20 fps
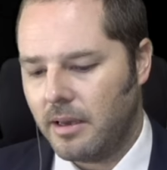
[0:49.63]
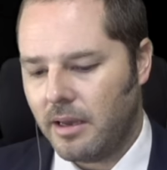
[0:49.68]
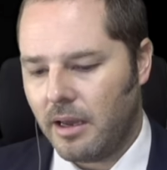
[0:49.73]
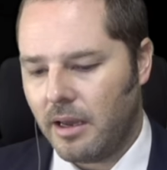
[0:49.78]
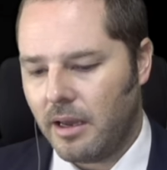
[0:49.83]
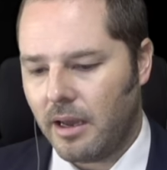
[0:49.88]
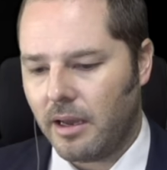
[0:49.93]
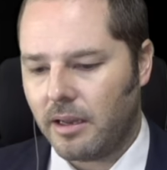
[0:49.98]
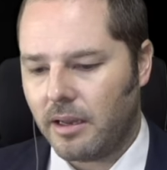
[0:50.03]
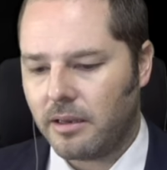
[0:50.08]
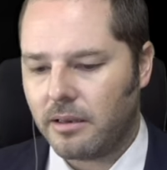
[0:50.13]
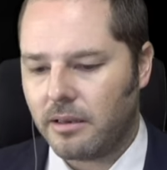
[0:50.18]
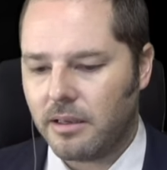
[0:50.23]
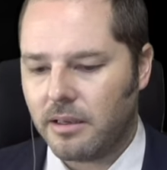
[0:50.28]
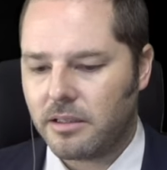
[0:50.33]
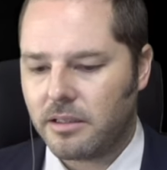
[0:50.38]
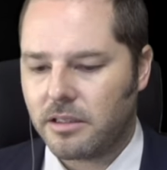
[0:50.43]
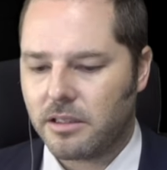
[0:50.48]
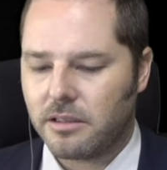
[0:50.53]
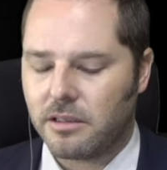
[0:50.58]
And
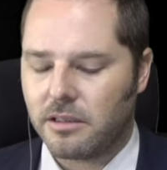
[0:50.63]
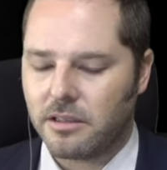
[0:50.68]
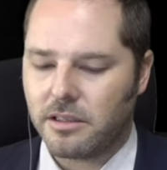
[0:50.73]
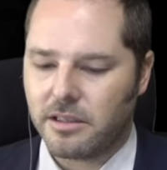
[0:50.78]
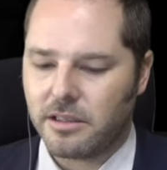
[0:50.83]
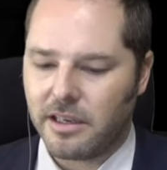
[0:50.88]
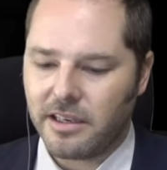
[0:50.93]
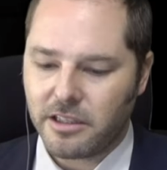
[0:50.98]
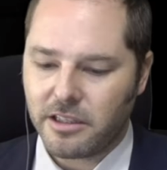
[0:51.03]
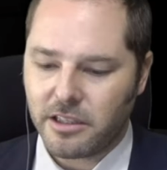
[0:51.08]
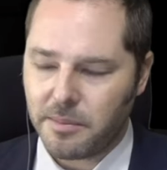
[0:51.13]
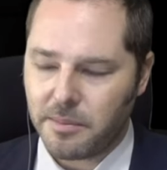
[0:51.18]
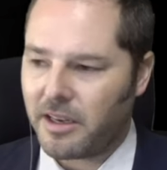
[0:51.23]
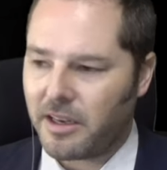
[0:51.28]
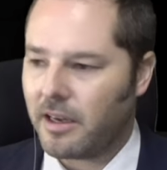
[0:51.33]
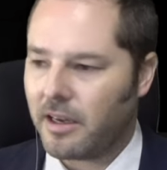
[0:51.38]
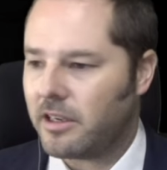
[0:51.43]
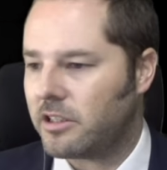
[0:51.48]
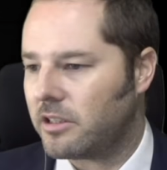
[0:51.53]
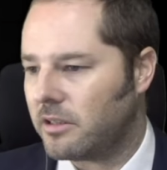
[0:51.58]
it's this
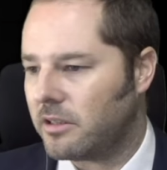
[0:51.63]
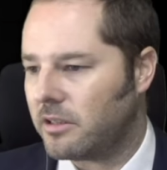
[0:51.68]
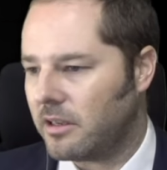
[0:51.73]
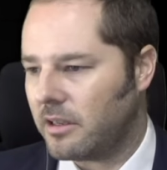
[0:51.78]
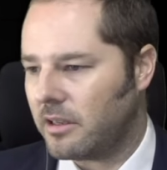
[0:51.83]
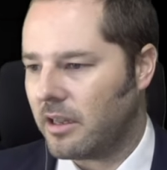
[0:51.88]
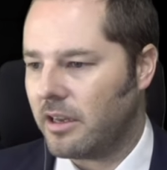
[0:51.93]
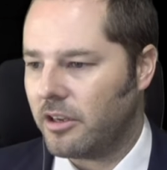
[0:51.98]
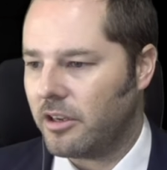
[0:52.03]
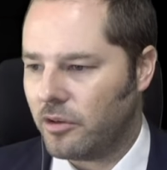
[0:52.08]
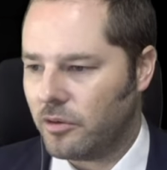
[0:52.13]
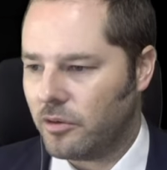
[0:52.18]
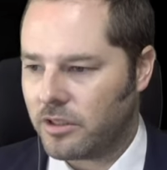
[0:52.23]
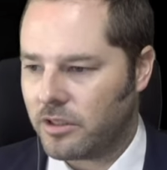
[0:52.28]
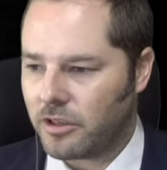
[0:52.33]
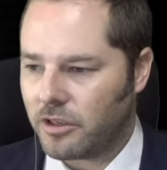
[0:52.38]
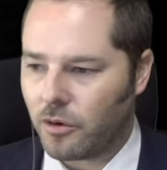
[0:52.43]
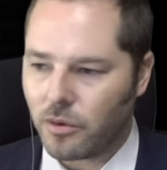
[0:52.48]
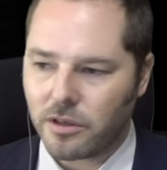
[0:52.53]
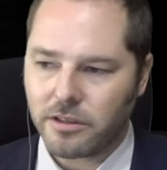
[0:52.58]
intimidation that they use
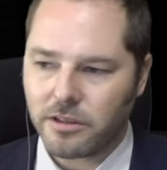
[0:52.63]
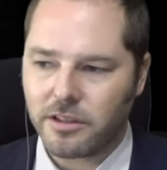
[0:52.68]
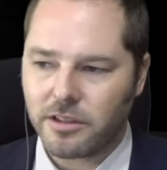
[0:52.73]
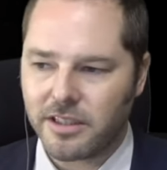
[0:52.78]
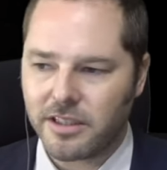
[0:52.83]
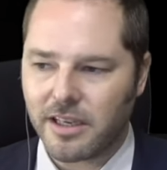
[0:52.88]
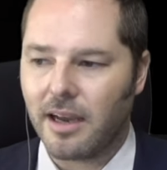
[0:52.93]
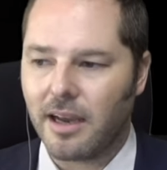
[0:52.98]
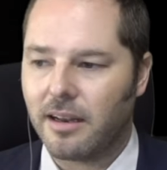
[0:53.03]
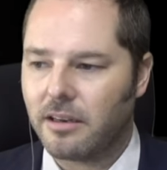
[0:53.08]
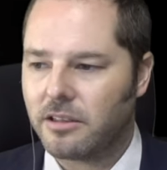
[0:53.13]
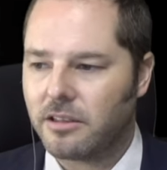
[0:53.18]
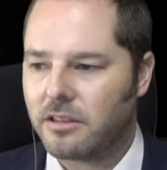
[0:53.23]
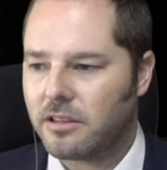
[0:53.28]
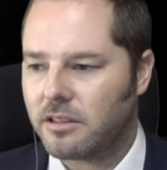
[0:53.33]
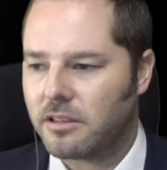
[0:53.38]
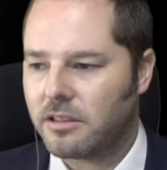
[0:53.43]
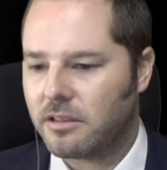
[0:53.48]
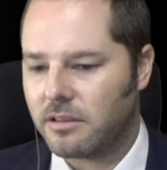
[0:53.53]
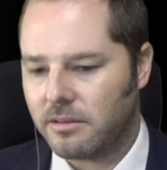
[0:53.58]
in order to
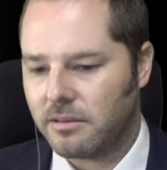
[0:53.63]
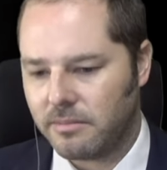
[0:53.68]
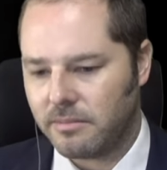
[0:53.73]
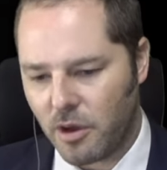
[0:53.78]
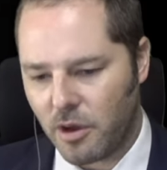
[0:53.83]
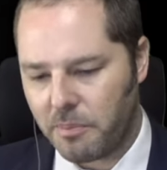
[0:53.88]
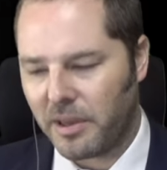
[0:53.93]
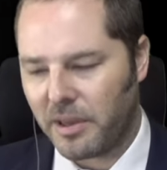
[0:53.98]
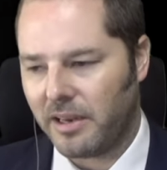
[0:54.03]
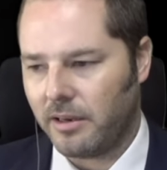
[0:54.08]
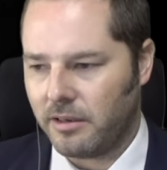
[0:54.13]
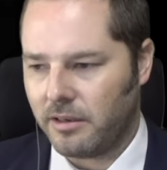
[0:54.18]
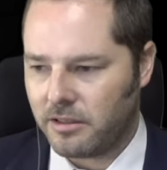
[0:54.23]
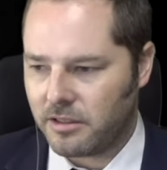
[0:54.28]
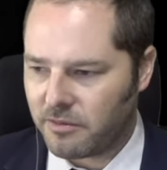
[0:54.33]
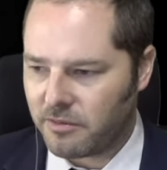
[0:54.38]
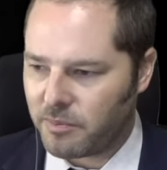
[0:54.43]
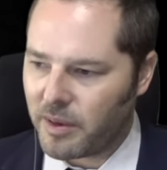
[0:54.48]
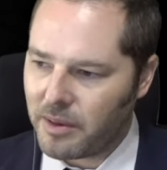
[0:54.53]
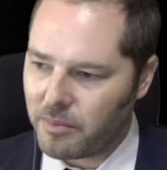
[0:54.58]
silence opinions
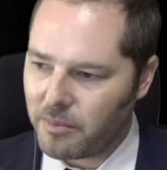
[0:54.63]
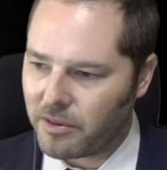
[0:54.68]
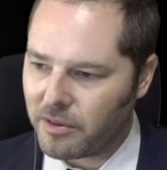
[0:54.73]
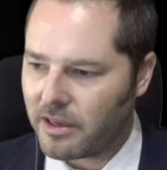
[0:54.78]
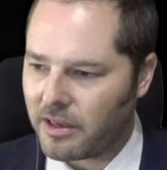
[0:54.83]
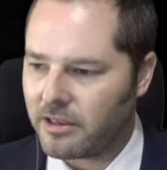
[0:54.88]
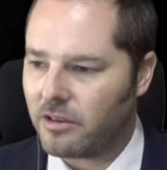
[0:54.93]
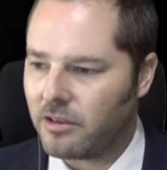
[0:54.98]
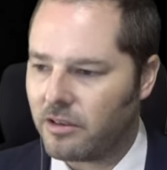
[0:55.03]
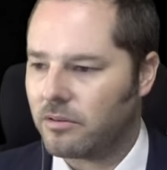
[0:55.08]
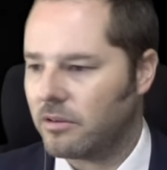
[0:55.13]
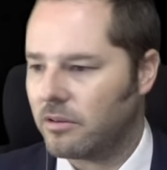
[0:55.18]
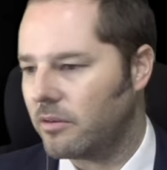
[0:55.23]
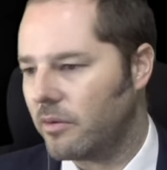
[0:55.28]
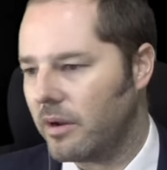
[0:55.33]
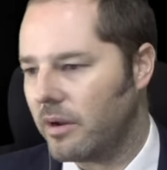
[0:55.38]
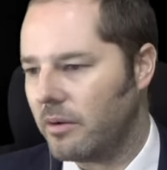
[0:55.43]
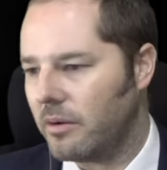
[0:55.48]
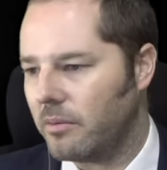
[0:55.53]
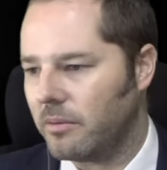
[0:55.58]
of people they don't
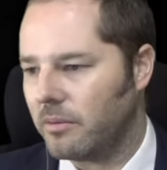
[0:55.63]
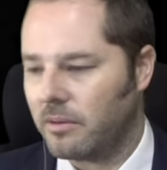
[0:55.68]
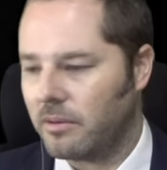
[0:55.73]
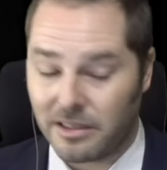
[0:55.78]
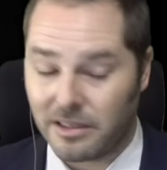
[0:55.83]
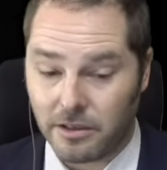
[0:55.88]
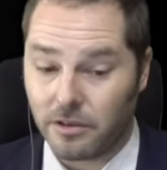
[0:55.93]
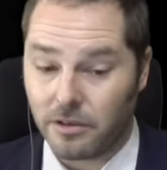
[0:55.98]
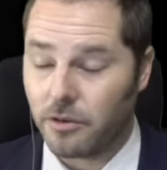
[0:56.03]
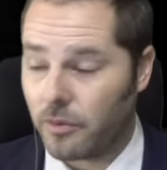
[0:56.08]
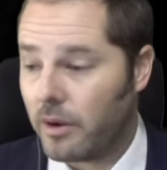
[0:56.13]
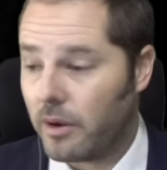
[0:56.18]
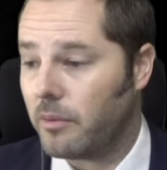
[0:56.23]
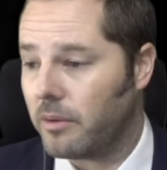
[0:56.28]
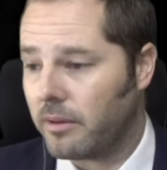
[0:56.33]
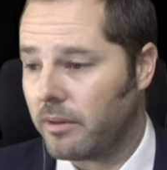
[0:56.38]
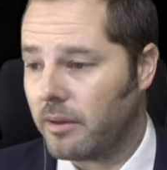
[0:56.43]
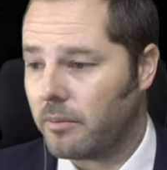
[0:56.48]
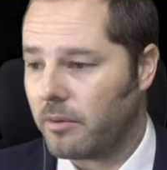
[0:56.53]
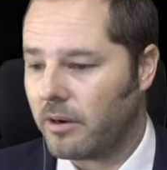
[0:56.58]
agree with, that don't agree with
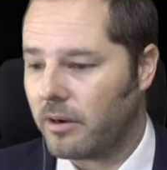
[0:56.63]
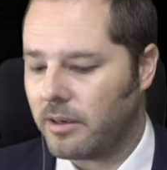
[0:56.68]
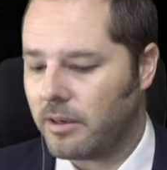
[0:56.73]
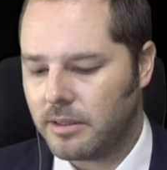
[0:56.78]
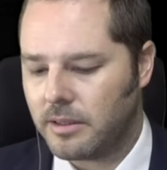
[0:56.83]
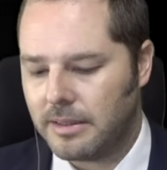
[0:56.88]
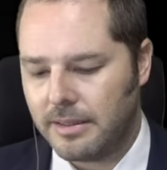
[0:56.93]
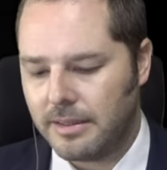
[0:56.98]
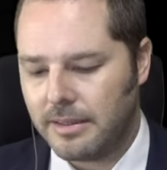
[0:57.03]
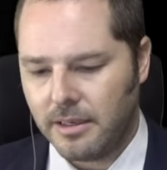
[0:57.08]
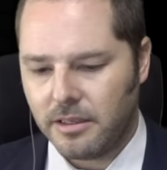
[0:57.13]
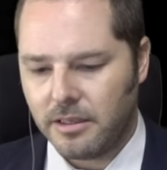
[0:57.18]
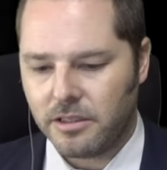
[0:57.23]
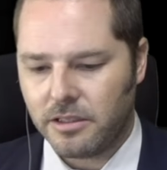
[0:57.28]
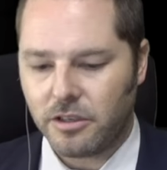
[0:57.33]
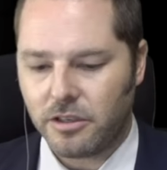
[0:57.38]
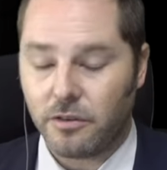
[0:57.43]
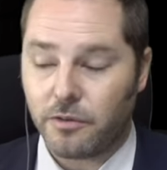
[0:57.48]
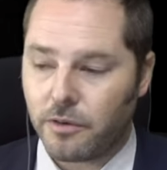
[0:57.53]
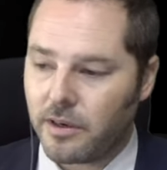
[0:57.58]
them, right?
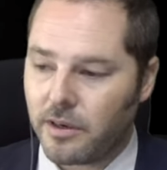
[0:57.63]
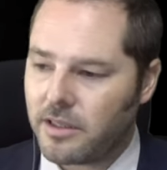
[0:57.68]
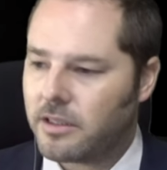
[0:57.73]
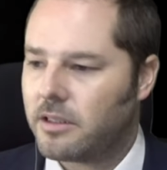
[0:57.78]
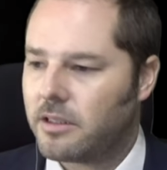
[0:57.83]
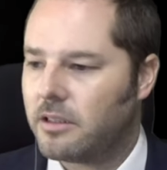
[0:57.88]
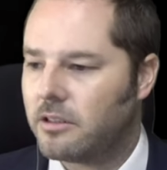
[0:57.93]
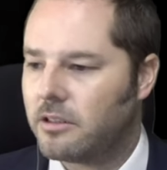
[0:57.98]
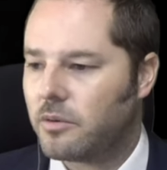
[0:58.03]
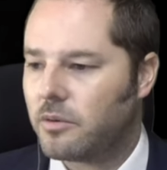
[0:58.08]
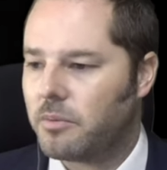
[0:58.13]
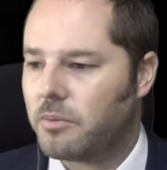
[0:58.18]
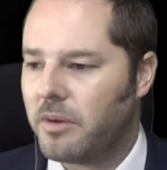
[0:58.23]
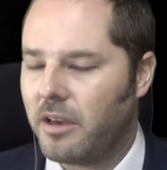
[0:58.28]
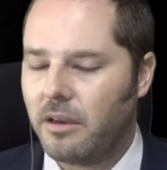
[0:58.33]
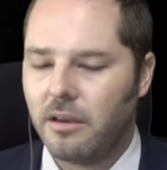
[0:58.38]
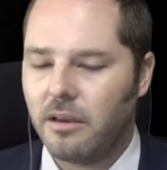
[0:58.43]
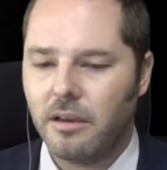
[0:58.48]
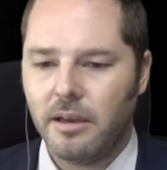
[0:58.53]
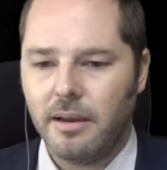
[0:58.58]
So for instance, with
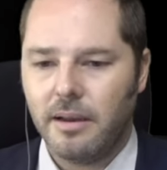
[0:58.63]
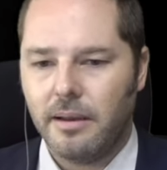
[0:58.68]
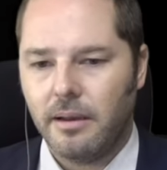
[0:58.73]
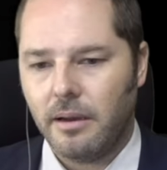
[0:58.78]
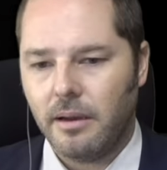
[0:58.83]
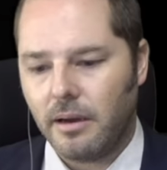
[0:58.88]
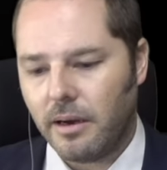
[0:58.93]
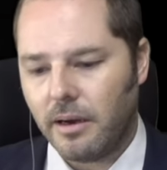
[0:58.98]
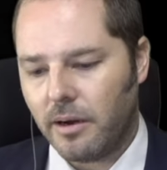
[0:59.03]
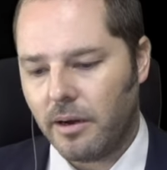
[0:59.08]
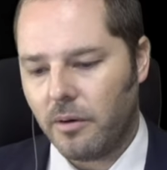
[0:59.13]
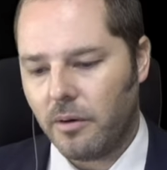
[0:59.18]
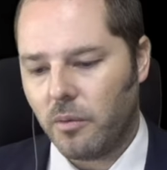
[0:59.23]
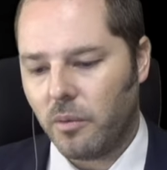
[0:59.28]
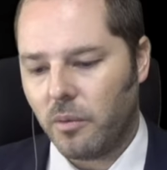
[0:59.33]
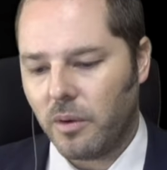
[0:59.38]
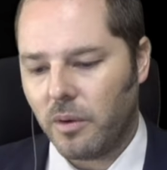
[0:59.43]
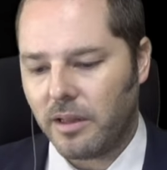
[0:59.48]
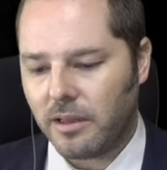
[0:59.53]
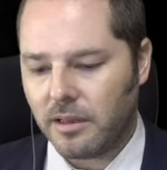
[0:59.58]
me, uh,
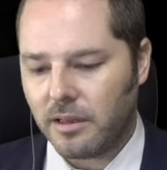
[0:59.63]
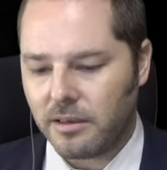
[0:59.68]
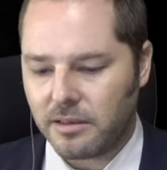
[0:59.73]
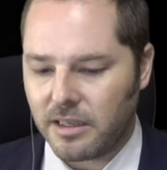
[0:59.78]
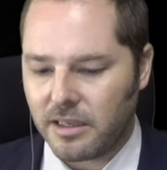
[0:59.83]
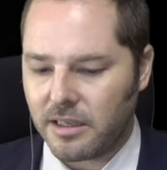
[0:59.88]
when they didn't